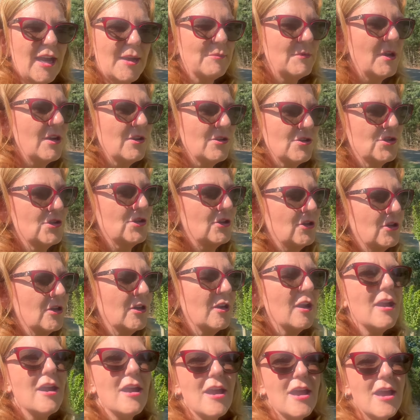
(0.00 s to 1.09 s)
I'm not sure.
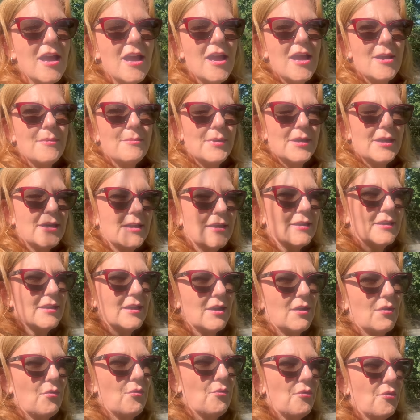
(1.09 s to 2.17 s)
But
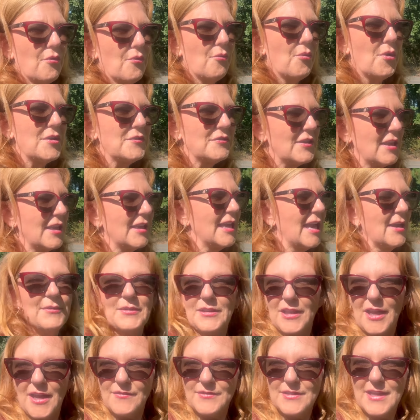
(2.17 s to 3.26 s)
one thing I would
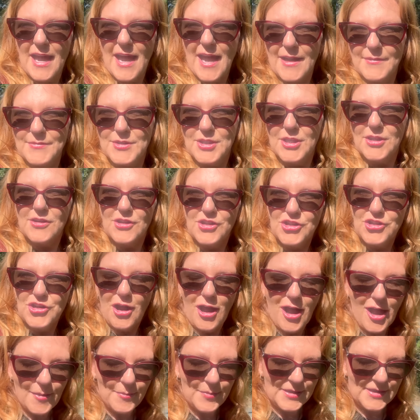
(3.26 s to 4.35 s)
love to add to the
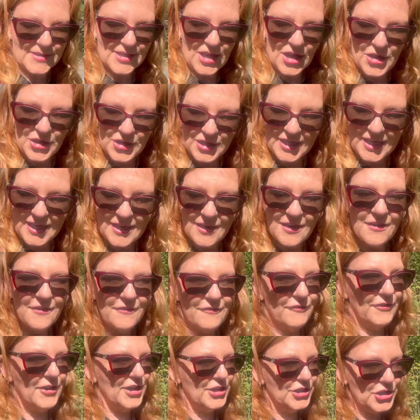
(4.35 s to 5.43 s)
shop is honey,
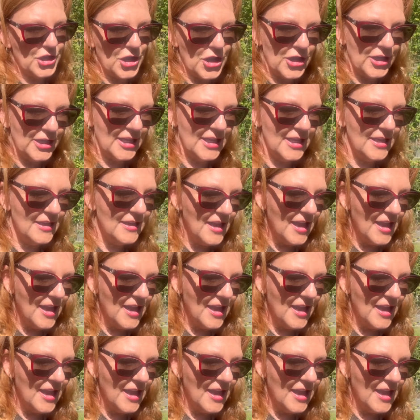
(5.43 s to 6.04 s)
fresh honey.